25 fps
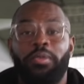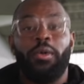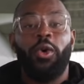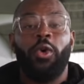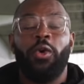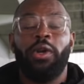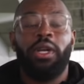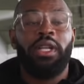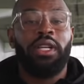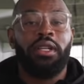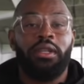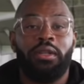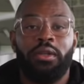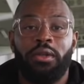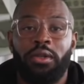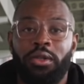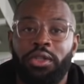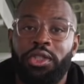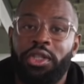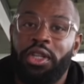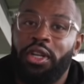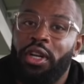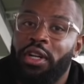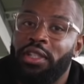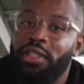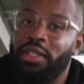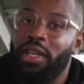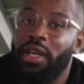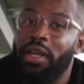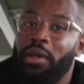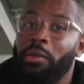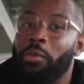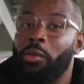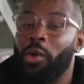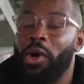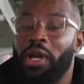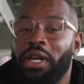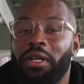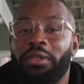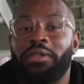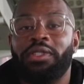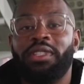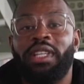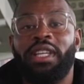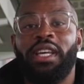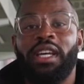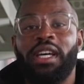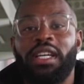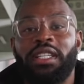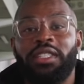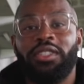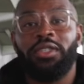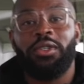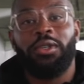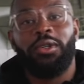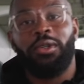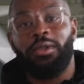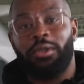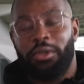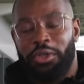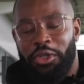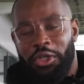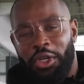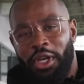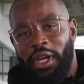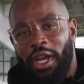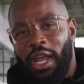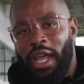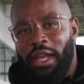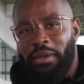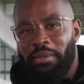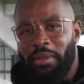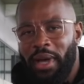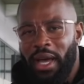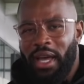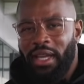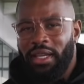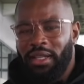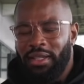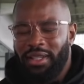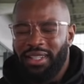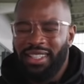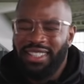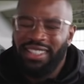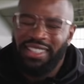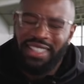morning, or should I say buenos dias, or good day, mate.